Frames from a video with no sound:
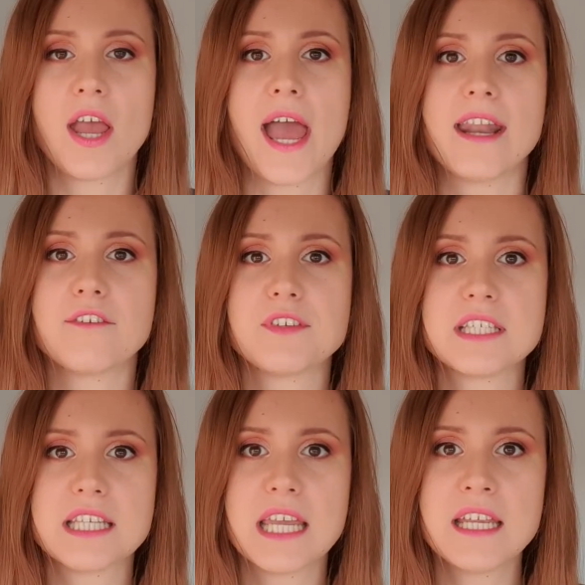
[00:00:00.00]
And I've
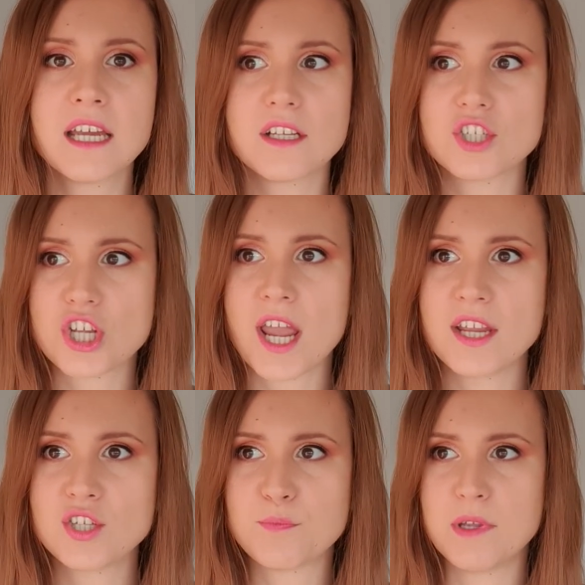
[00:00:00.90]
seen
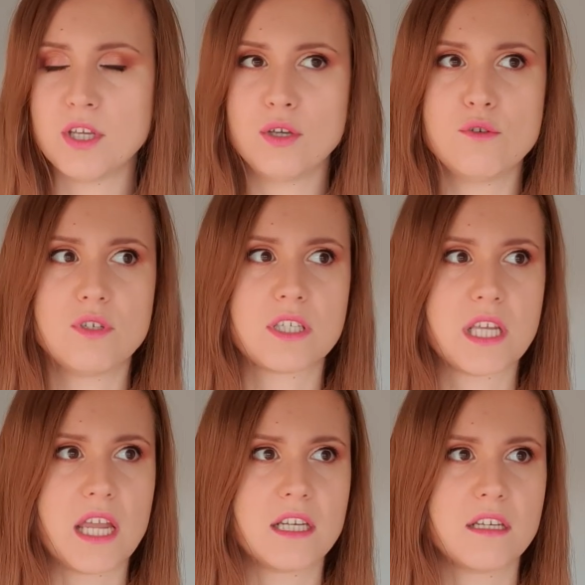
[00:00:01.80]
change be used
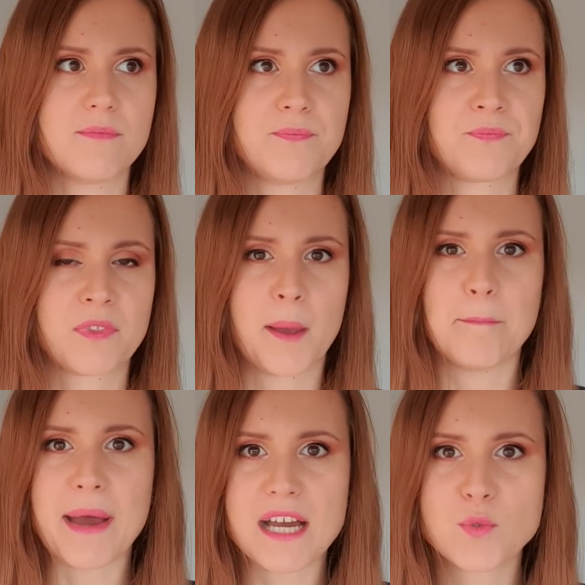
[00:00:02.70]
in
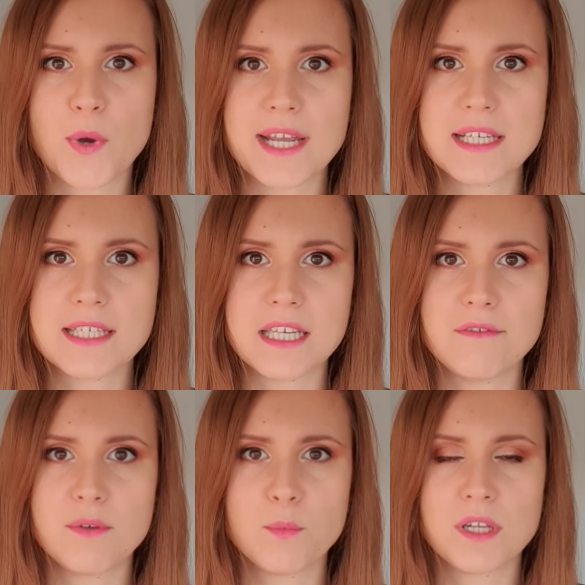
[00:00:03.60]
bad ways,
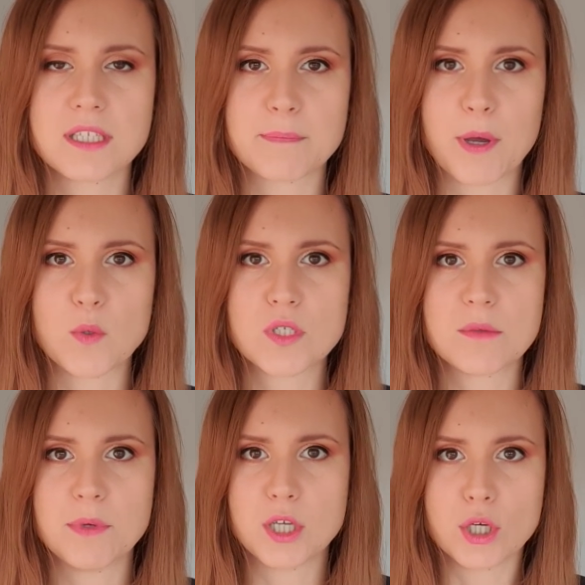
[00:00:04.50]
even when it's supposed to
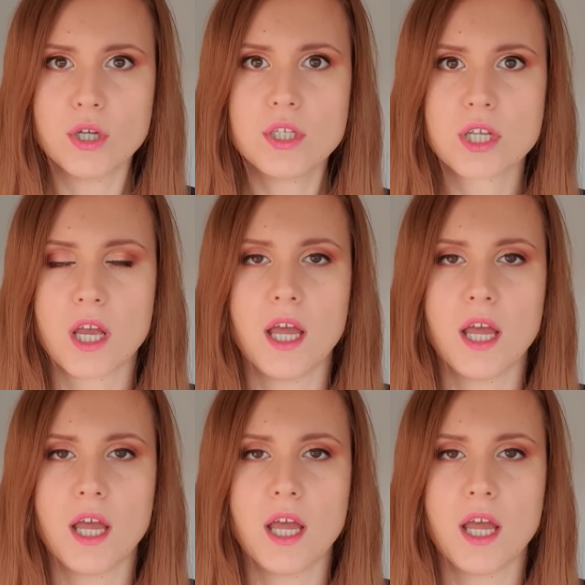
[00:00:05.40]
be good.